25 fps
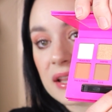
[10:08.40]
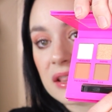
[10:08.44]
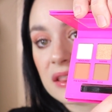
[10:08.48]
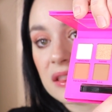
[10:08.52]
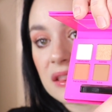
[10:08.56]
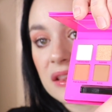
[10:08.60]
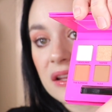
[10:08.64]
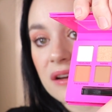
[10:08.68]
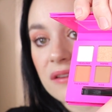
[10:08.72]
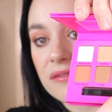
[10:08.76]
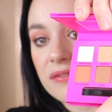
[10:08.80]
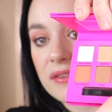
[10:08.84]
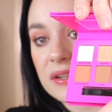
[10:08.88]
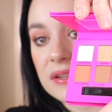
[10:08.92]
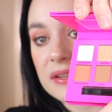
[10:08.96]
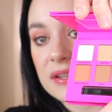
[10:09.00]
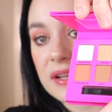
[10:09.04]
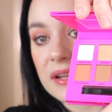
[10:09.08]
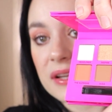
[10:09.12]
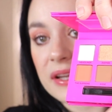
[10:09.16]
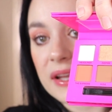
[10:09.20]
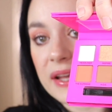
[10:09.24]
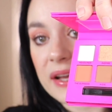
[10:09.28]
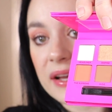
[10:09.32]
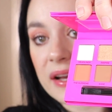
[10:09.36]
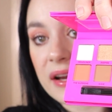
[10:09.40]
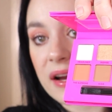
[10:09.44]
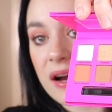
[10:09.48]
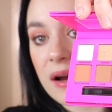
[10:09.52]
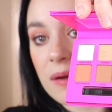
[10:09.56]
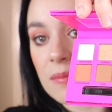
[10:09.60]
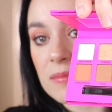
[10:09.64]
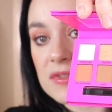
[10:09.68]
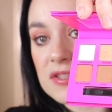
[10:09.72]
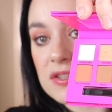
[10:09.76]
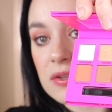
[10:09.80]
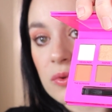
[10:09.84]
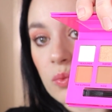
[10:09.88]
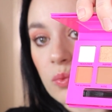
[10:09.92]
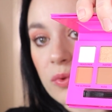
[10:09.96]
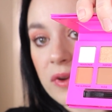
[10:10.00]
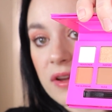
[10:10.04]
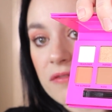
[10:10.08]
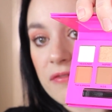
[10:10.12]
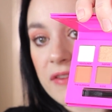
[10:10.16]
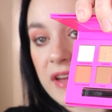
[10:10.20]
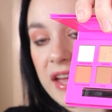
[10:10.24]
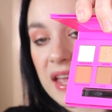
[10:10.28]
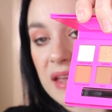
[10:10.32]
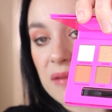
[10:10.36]
love it that it comes
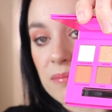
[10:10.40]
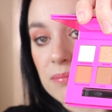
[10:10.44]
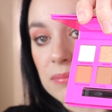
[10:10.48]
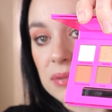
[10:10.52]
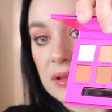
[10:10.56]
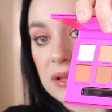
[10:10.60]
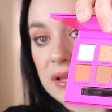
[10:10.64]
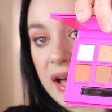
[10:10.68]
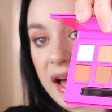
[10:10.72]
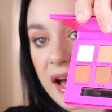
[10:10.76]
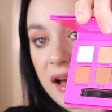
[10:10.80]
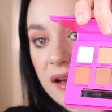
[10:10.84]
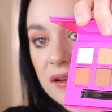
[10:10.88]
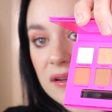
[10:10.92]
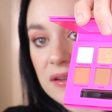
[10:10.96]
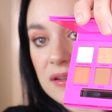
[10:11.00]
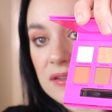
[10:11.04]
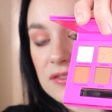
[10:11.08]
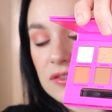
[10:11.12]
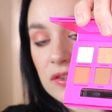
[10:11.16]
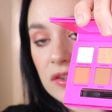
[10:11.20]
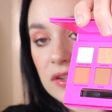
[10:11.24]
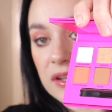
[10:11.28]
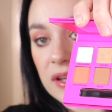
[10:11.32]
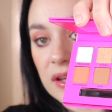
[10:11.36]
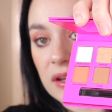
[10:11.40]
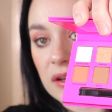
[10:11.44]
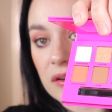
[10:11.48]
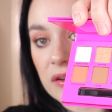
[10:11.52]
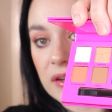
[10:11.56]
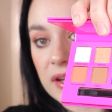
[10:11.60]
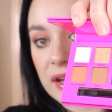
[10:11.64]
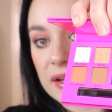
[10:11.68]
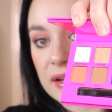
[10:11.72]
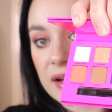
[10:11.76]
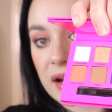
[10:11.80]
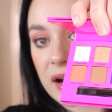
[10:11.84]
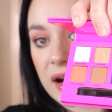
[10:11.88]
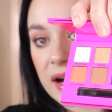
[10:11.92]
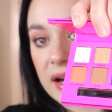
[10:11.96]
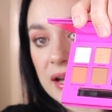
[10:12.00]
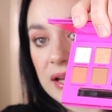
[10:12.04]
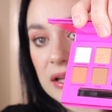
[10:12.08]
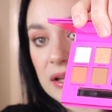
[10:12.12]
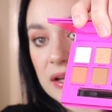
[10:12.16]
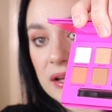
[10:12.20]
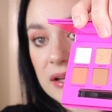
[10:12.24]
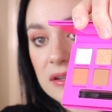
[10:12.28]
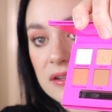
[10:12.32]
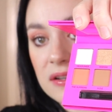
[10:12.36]
with a black so you can create
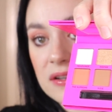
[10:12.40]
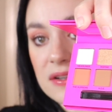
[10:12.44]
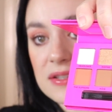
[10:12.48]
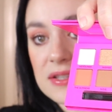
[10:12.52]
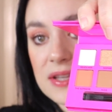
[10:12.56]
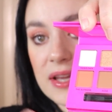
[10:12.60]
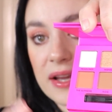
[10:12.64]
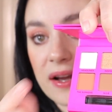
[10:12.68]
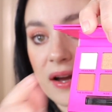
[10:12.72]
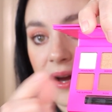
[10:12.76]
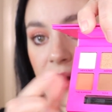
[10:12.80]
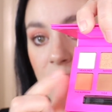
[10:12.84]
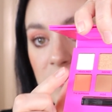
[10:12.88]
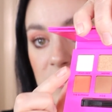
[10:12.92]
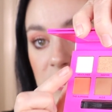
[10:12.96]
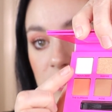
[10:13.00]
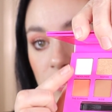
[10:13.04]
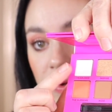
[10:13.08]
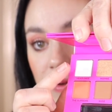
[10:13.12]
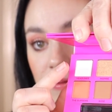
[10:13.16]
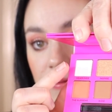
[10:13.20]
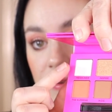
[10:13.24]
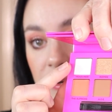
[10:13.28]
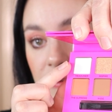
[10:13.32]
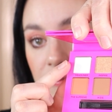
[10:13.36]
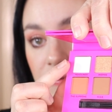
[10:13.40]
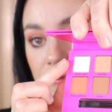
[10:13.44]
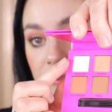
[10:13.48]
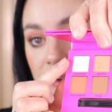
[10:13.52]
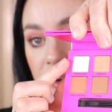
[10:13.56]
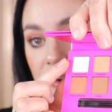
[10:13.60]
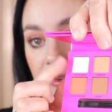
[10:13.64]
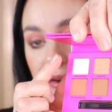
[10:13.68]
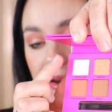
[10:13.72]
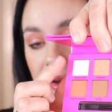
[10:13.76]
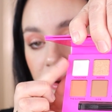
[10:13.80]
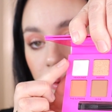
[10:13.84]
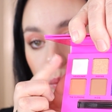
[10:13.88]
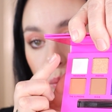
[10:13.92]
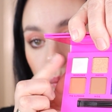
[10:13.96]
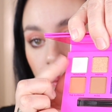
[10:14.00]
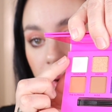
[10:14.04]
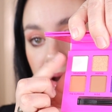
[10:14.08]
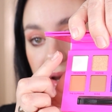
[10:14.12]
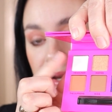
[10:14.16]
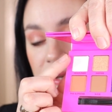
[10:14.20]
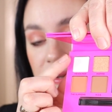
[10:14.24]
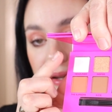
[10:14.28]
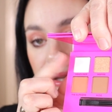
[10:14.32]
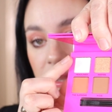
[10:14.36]
eyeliners. It comes with a very
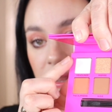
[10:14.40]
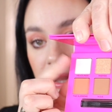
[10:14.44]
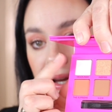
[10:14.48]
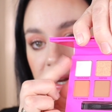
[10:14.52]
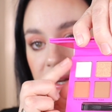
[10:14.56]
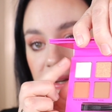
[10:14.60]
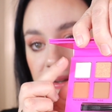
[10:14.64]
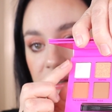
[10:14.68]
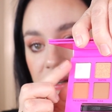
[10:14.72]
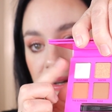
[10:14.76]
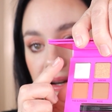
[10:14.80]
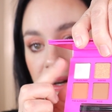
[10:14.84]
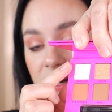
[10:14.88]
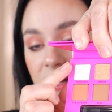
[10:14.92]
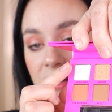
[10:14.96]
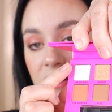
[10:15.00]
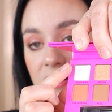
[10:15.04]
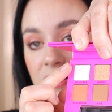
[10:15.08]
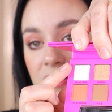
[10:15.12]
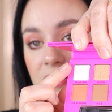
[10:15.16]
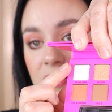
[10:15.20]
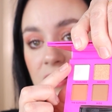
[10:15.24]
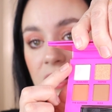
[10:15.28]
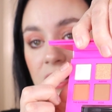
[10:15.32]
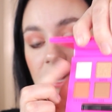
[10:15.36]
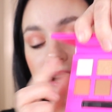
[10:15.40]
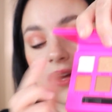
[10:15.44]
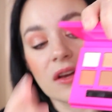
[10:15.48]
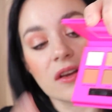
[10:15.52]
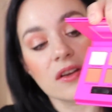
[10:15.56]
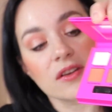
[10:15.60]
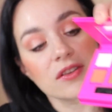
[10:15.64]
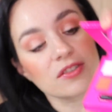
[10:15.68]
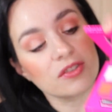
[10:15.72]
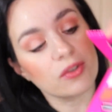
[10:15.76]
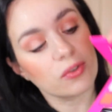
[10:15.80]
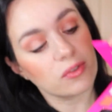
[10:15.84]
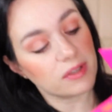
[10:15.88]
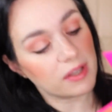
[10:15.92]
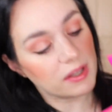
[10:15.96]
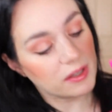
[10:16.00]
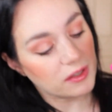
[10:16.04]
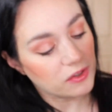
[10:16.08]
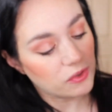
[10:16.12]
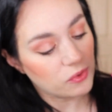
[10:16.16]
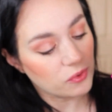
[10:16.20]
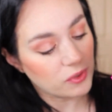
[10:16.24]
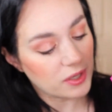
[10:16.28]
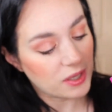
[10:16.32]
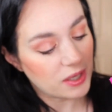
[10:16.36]
white light color so that
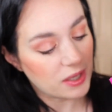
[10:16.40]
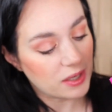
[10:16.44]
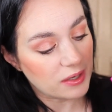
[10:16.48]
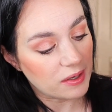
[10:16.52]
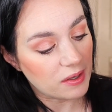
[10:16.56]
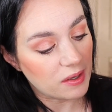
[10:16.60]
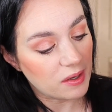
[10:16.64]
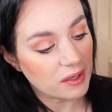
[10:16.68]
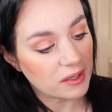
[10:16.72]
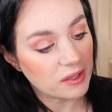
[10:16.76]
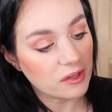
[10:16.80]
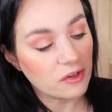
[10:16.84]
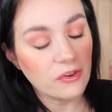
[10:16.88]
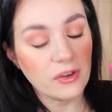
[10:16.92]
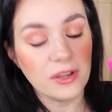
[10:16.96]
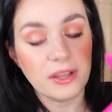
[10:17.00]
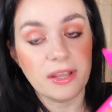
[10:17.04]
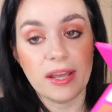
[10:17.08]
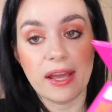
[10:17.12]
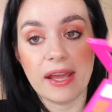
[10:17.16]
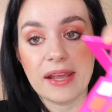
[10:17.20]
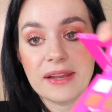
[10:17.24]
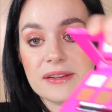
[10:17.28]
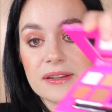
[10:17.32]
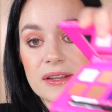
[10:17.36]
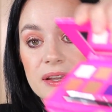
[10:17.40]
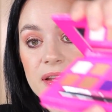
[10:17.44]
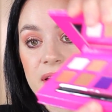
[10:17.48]
you can create